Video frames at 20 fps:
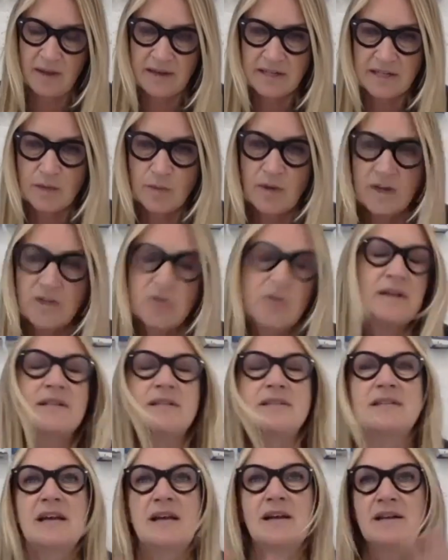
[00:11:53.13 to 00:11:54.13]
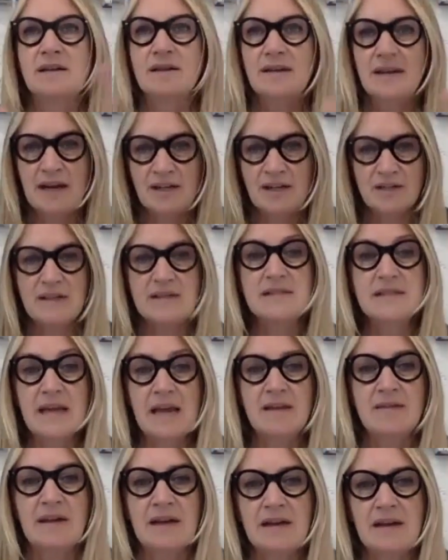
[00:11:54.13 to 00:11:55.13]
So we're trying to say, look, actually, let's
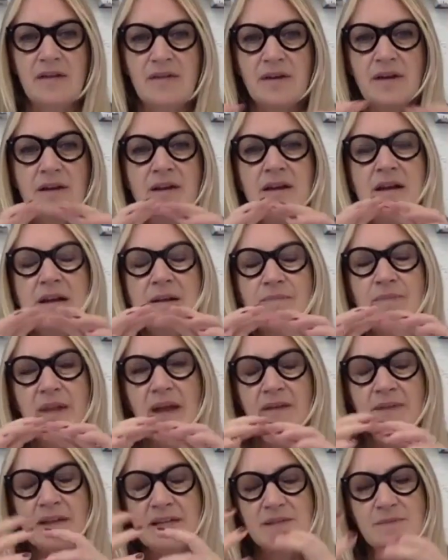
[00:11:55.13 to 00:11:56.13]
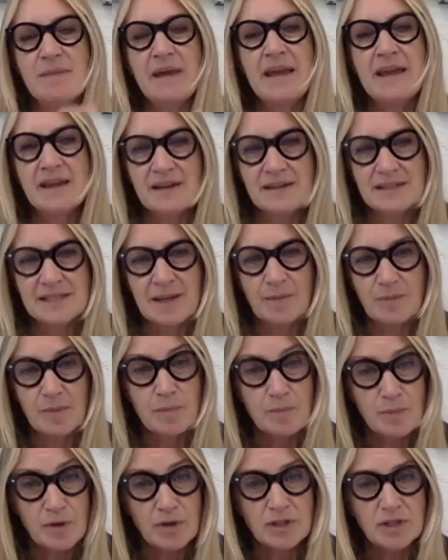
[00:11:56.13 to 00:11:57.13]
take that leather and let's make it into something
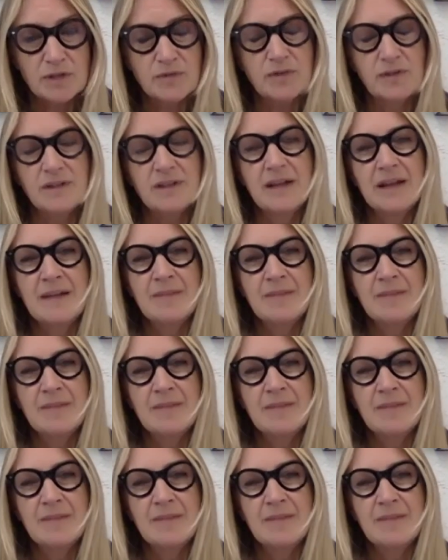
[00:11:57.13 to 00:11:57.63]
beautiful.